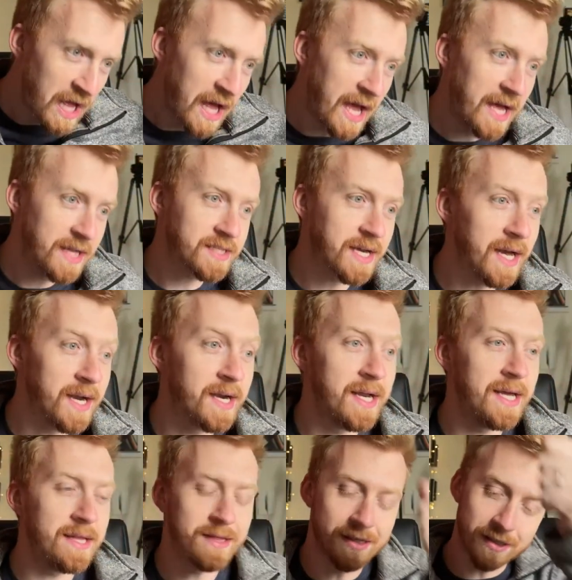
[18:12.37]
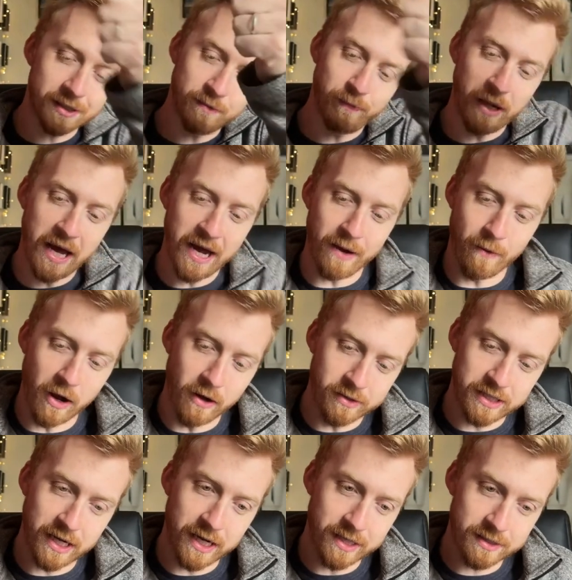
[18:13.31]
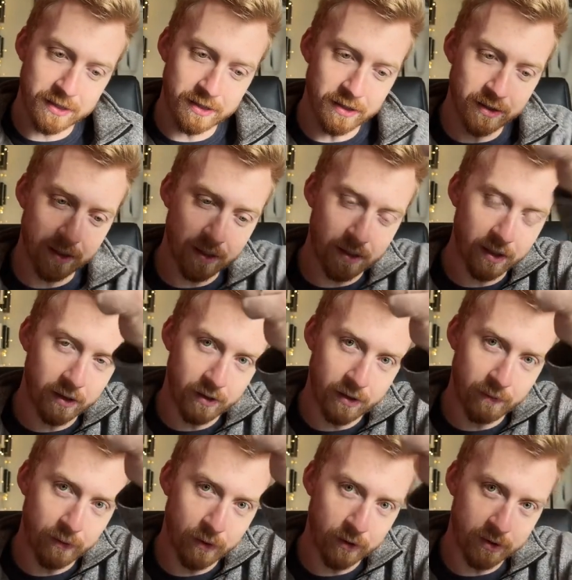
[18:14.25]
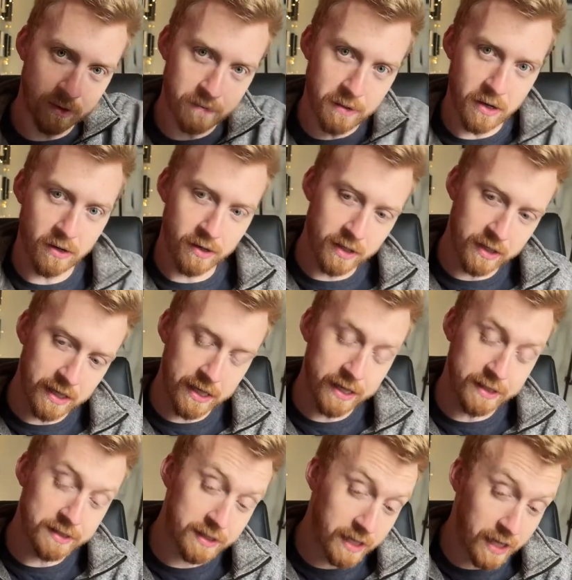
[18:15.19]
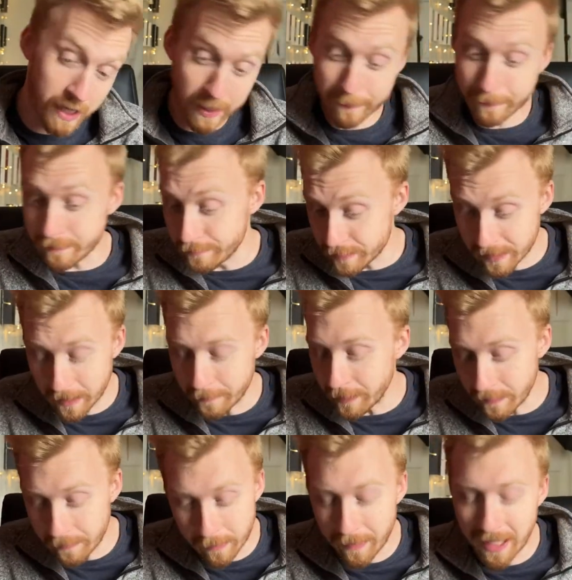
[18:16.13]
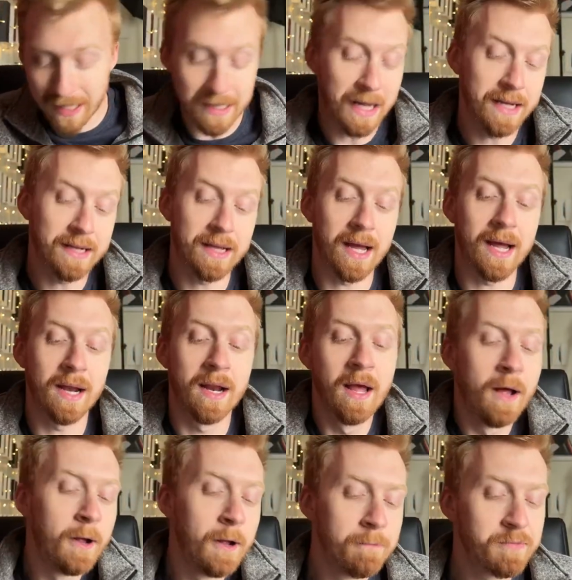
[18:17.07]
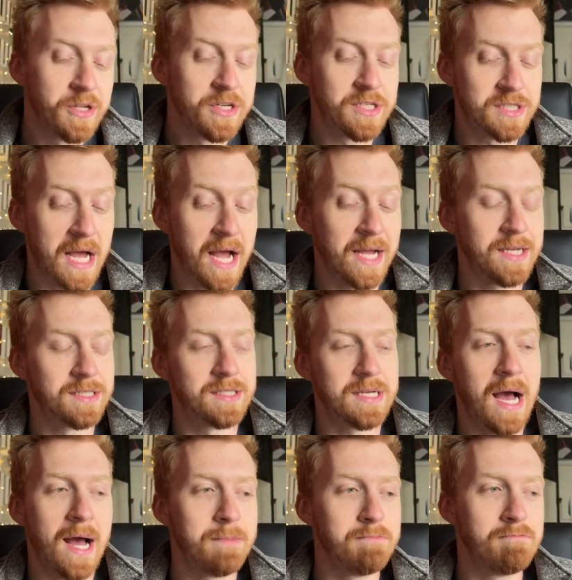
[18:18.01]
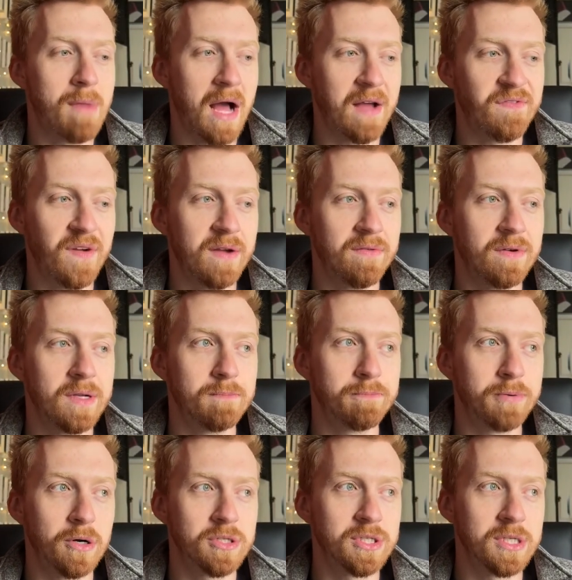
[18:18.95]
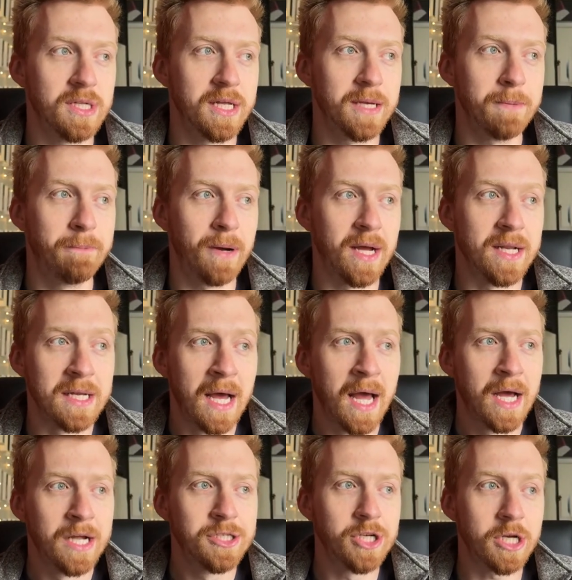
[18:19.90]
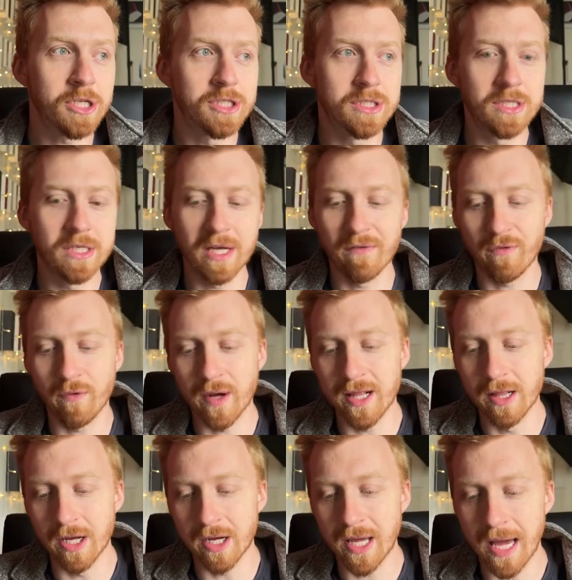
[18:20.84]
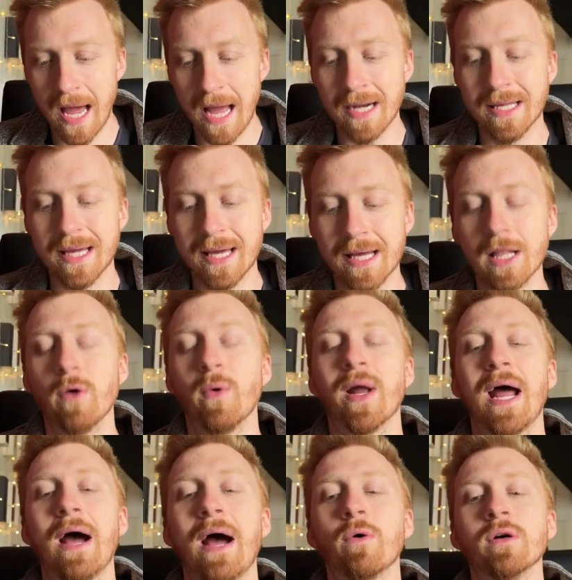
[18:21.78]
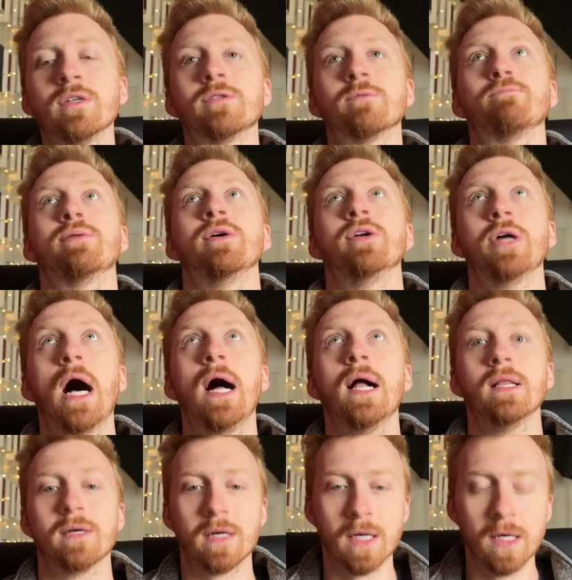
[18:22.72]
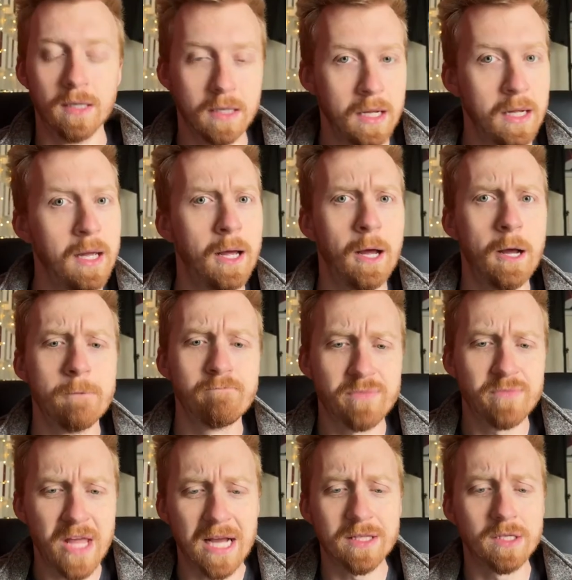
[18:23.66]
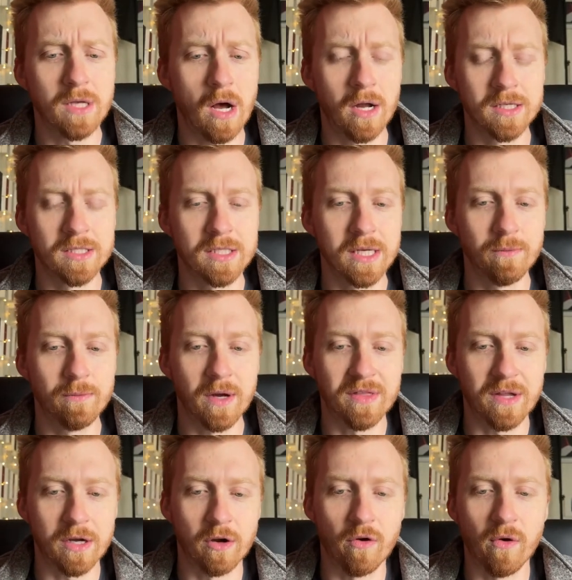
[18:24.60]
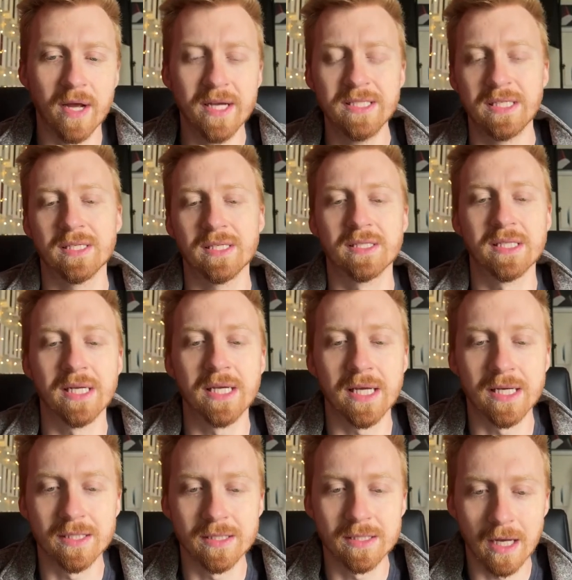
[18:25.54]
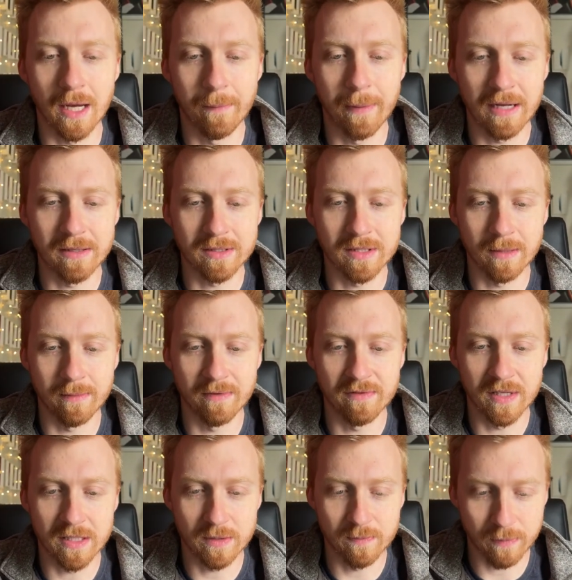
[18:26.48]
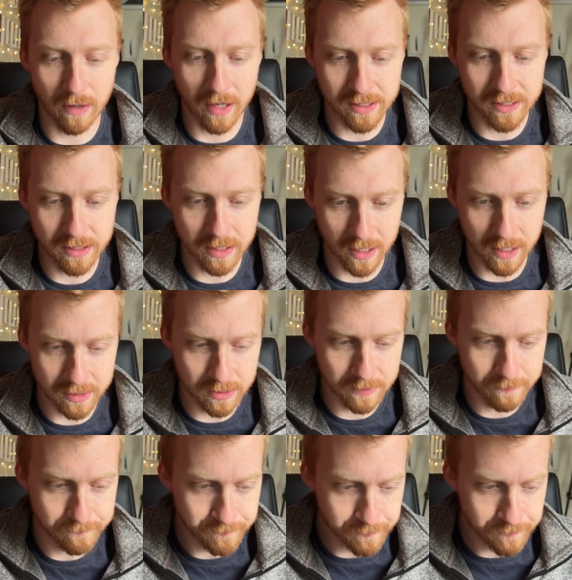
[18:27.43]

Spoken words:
That's kind of neat. The display rotates so you can go in portrait mode and landscape. Some people might like that. The design is not my favorite personally, but just if we look at kilowatt hours per dollar, that's honestly what the craziest thing is about some of these price cuts.